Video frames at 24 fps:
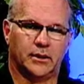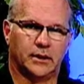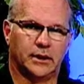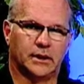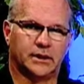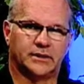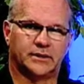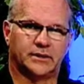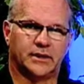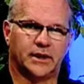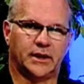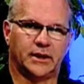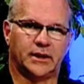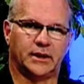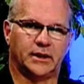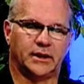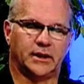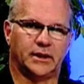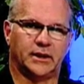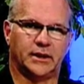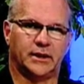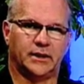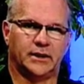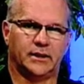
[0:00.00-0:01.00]
Let's see,
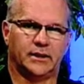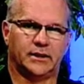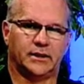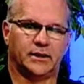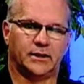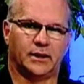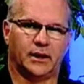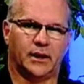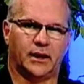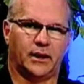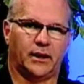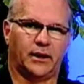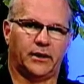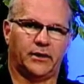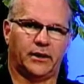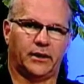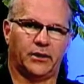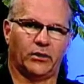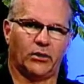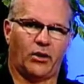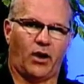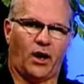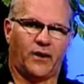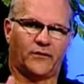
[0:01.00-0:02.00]
he,
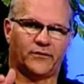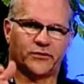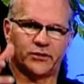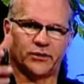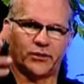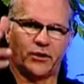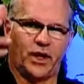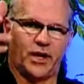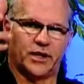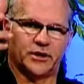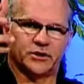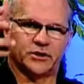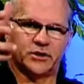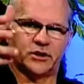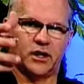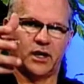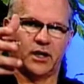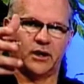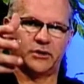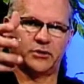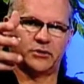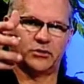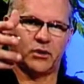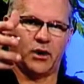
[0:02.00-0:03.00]
another officer had his
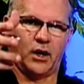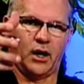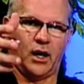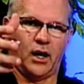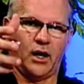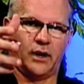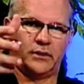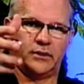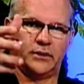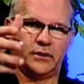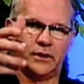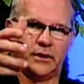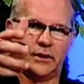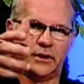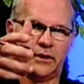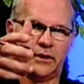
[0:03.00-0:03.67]
gun drawn,